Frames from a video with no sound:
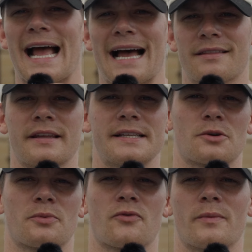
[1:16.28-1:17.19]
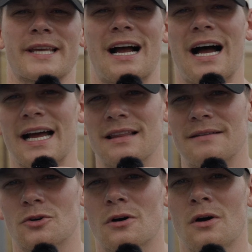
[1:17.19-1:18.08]
athletes are performing at a high
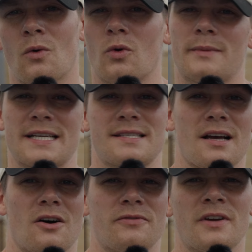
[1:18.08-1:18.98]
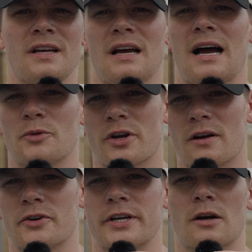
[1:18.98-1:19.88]
level or myself, I'm
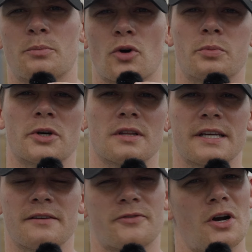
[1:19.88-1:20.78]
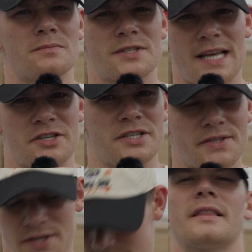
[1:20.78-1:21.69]
recovering appropriately from
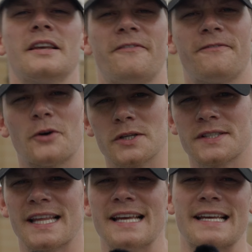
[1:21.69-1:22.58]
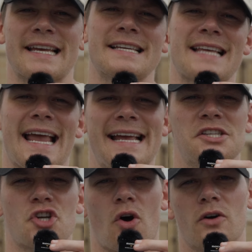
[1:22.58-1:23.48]
sessions. The first thing is
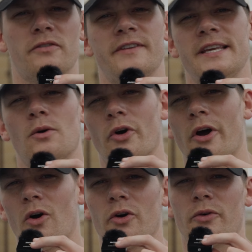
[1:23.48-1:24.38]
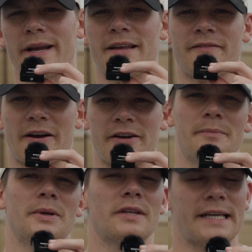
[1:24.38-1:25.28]
HRV or heart rate
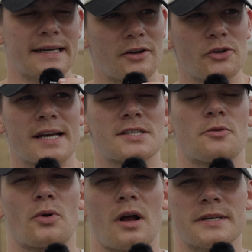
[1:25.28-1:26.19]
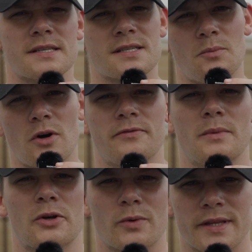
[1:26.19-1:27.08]
variability. Now you guys are probably somewhat
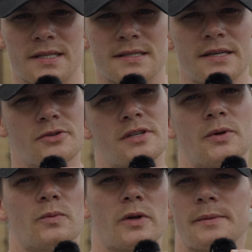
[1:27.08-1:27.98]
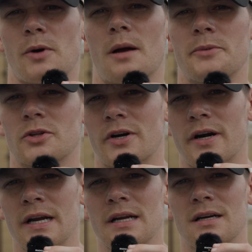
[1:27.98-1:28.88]
familiar with this. It used to be really popular
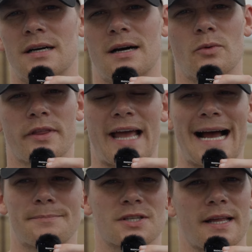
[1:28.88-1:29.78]
with apps